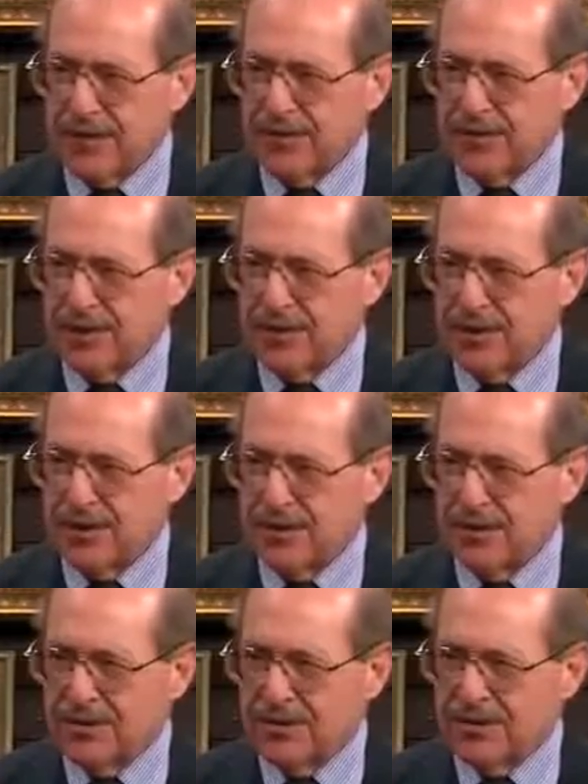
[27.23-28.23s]
And so he
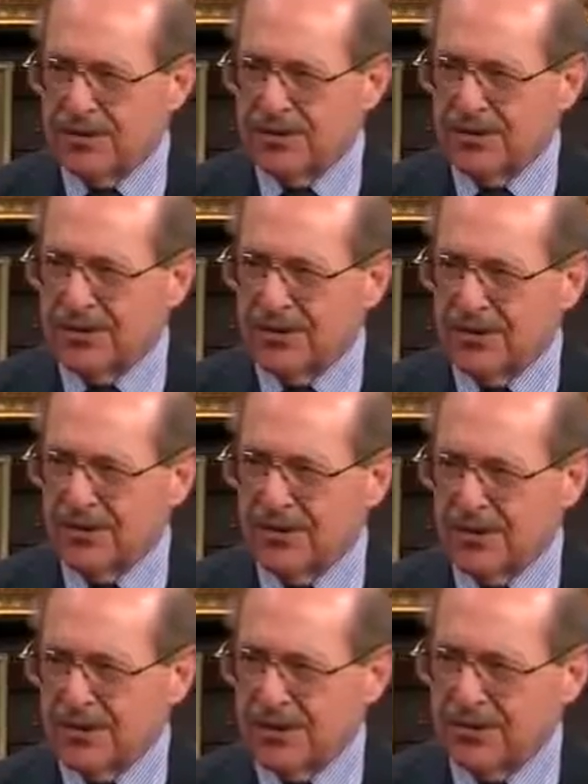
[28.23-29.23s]
couldn't get all
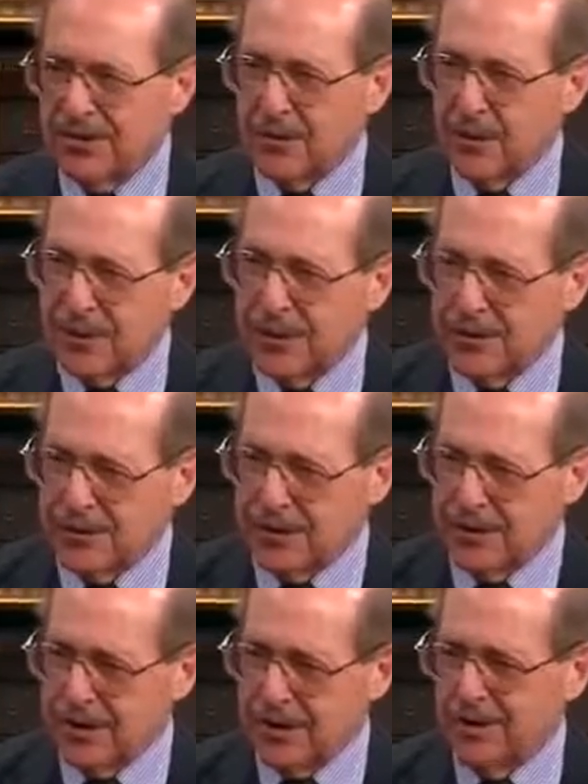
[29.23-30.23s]
60 from what he was
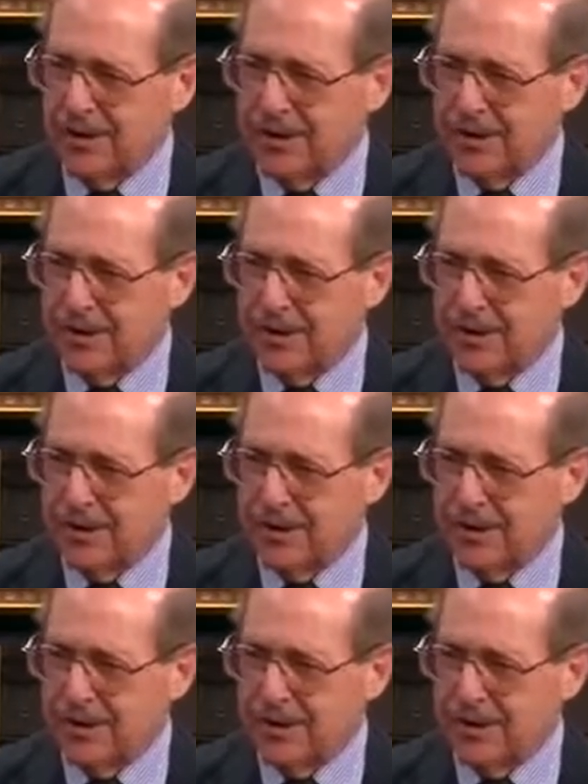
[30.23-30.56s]
eating.